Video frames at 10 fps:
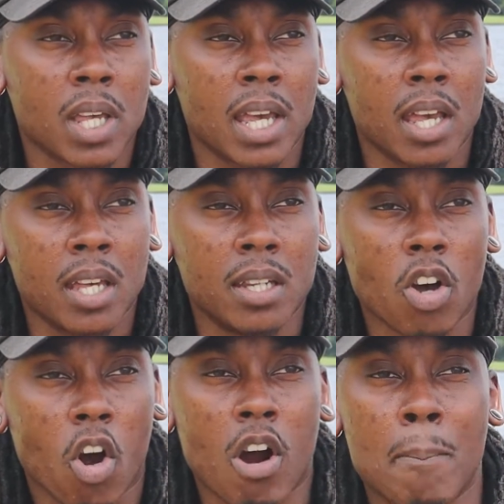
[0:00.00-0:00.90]

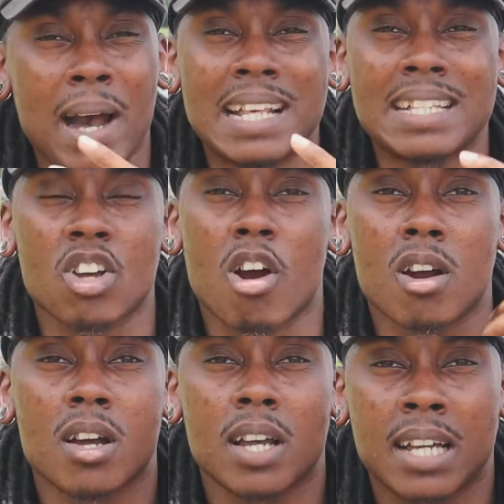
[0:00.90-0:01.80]
And our bodies
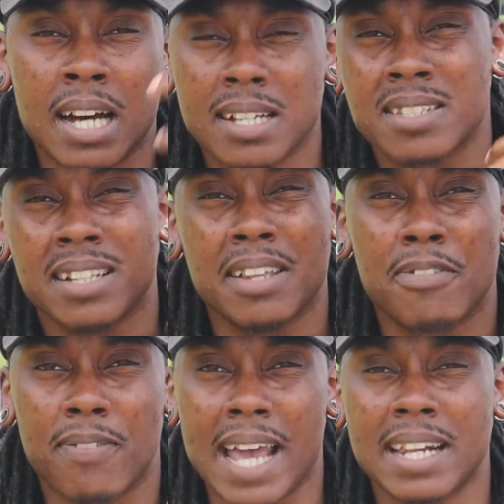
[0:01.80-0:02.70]
are constantly
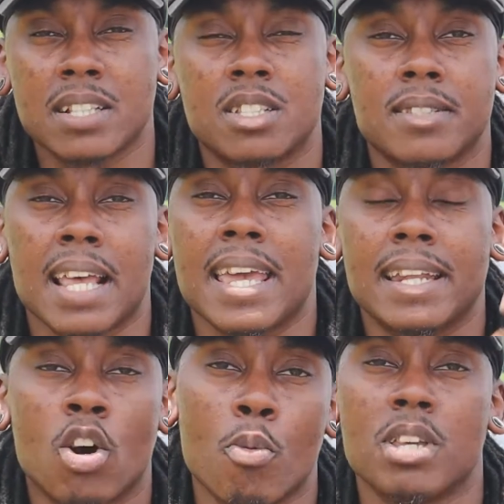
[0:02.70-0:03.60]
fighting to stay
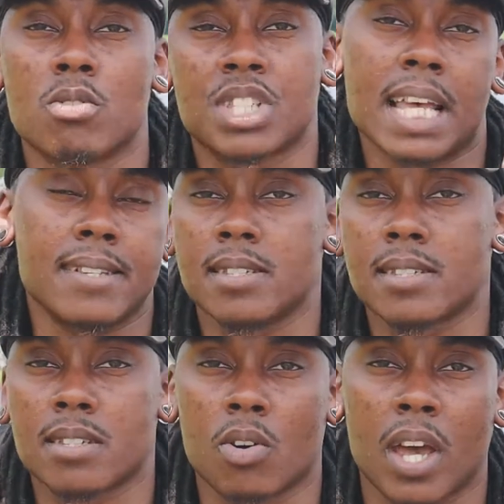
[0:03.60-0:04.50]
at
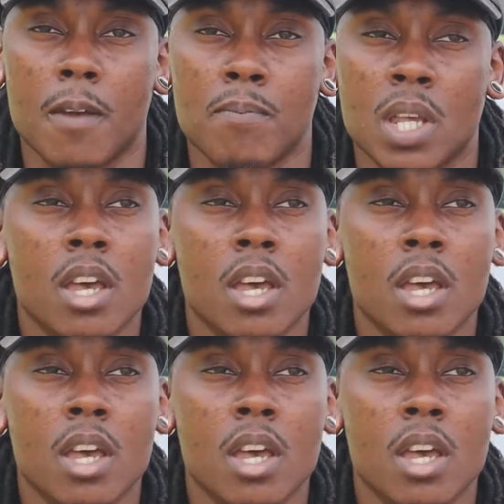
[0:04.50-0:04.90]
homeostasis, okay?